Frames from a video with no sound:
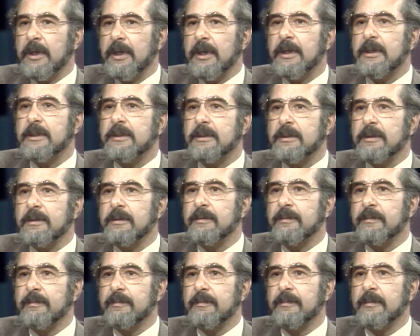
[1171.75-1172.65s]
Yes,
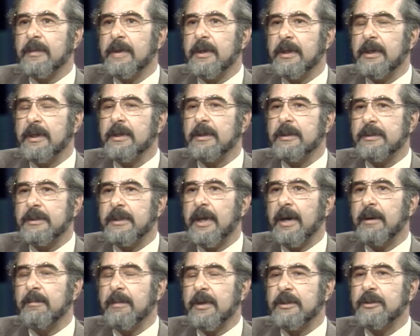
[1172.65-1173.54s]
it is
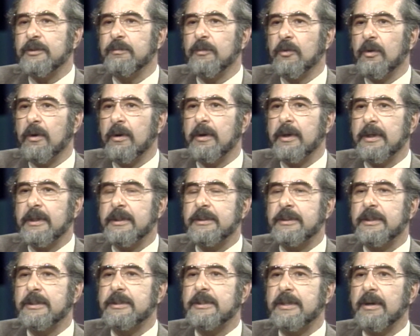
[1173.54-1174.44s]
that much more, and it's
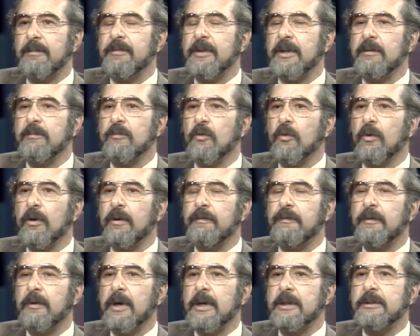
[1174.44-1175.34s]
just something more
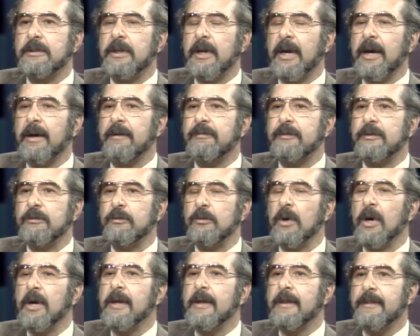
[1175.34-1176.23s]
for us to have
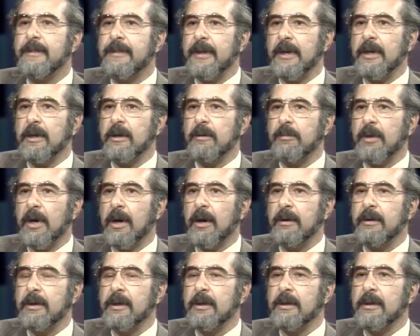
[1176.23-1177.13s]
to think
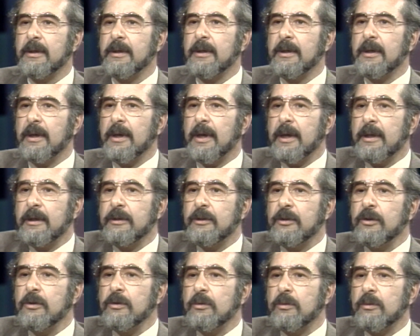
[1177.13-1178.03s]
about and
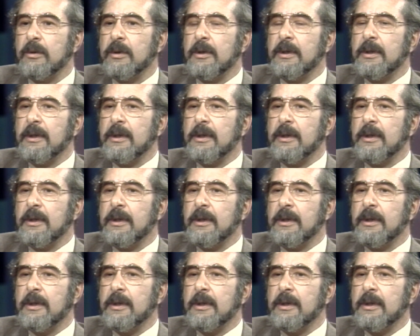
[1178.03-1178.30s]
do.